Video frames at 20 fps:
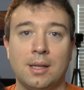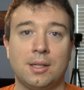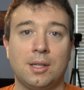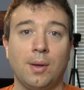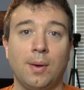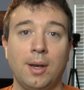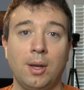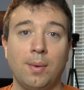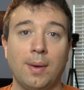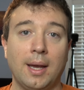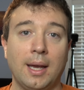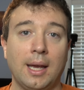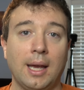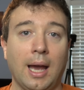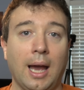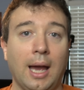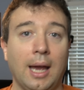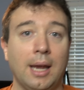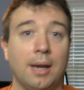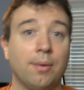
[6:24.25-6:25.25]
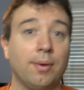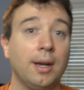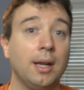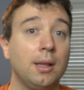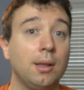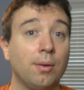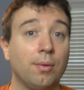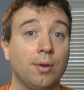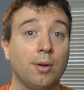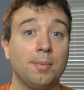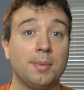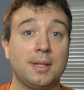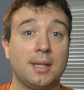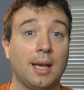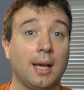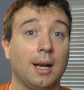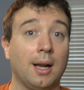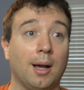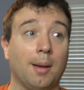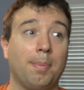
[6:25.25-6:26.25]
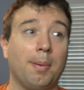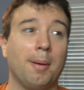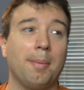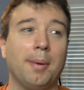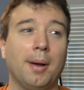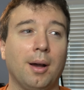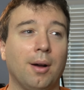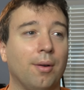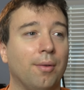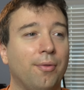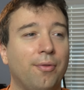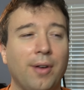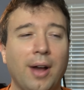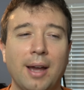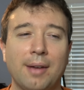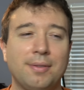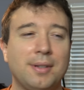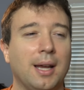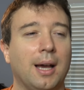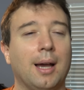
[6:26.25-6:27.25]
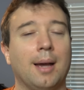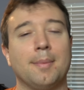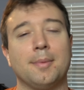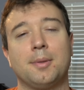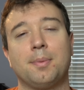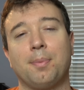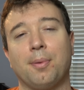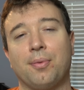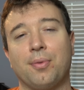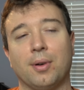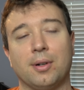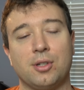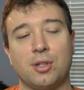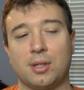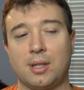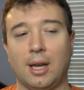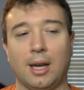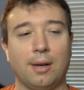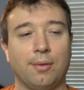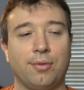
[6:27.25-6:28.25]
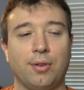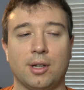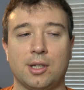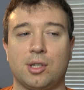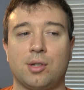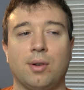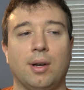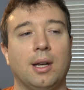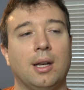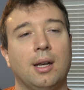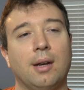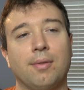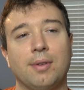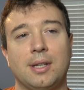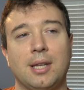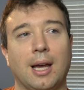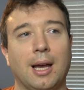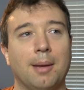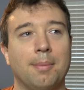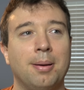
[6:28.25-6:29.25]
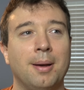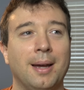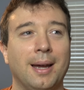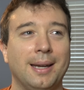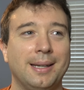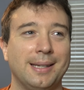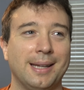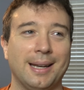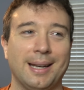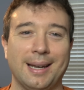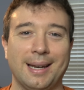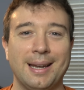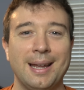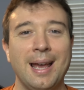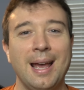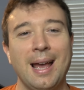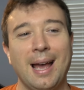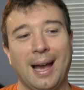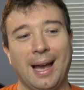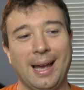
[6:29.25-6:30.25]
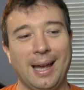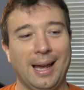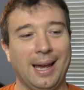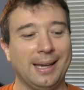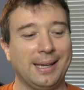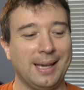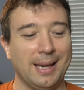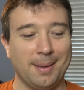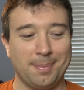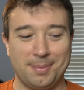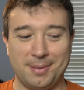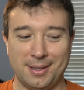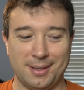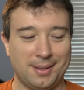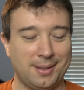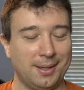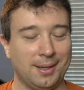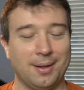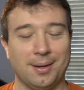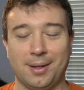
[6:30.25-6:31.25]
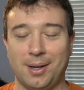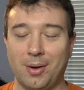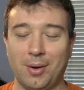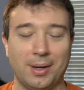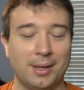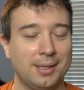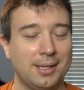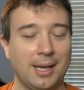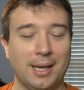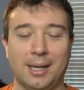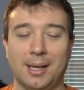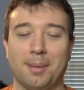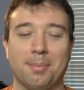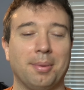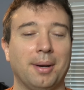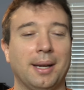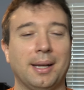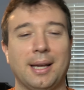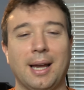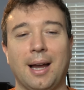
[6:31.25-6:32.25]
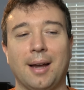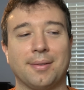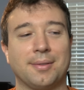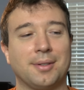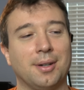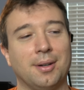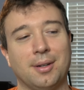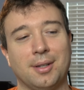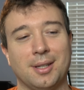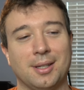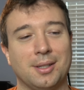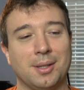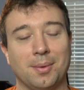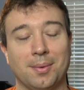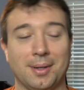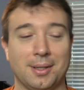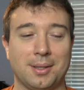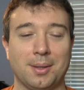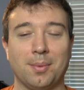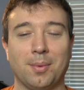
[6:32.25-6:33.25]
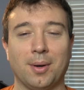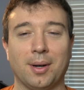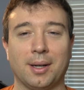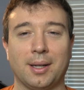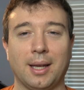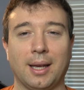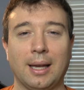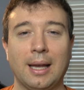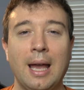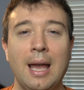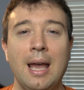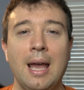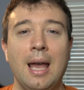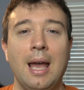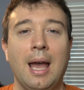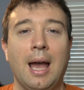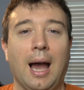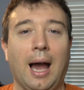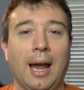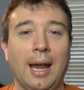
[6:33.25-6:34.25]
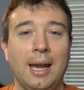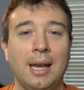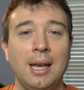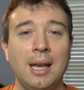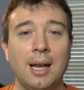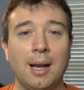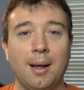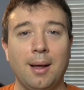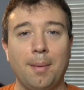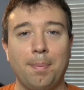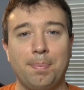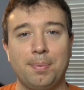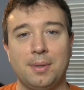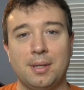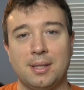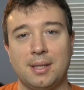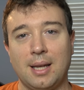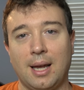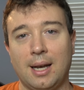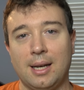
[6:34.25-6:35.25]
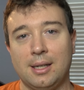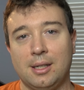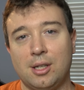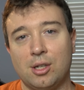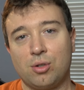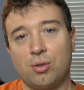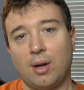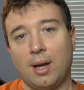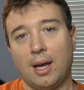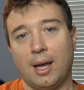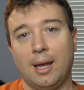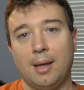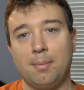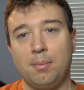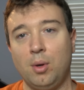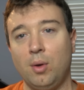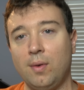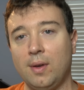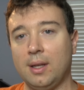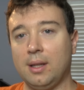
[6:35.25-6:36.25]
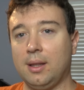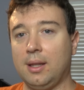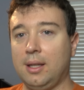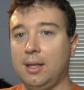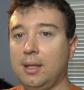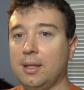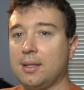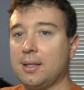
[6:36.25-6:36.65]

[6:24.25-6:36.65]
So anyway, I ran the room setup about 5 times before just getting frustrated. Every time I did it, I kept just, you know, going, taking a break after since it wasn't working. I ended up deciding to try moving the